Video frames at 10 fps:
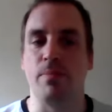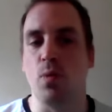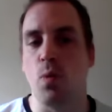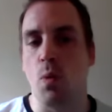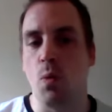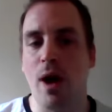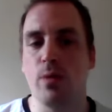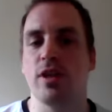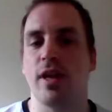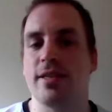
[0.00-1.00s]
But where
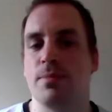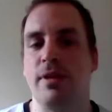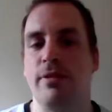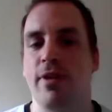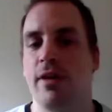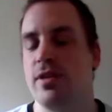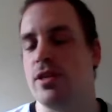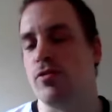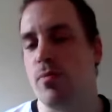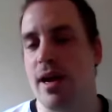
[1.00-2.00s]
would you like to be 5
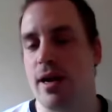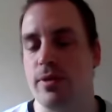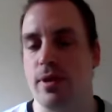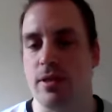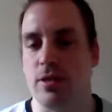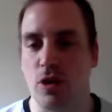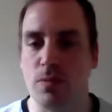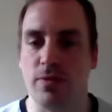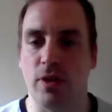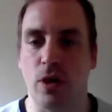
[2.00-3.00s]
years from now in
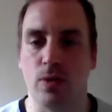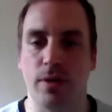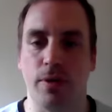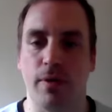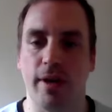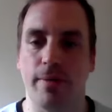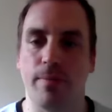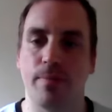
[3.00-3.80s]
terms of your coaching career?